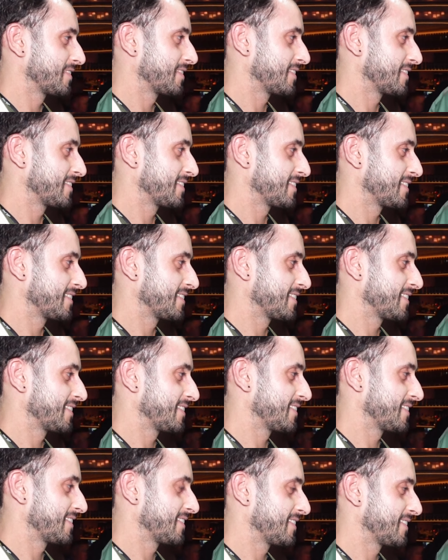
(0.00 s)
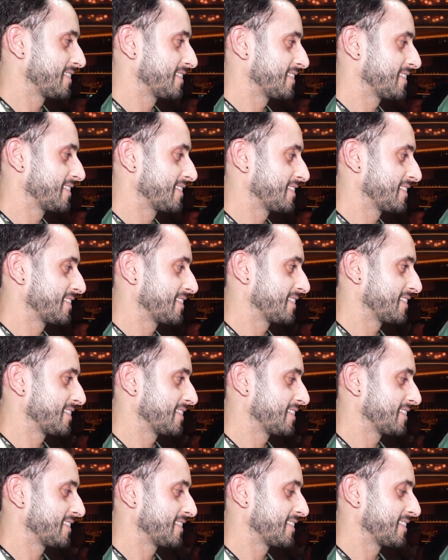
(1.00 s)

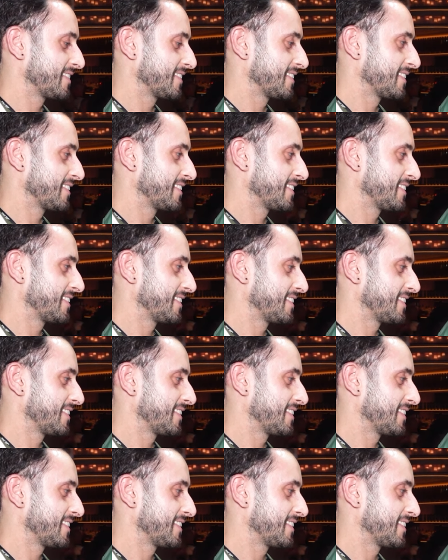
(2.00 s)
This person isn't speaking.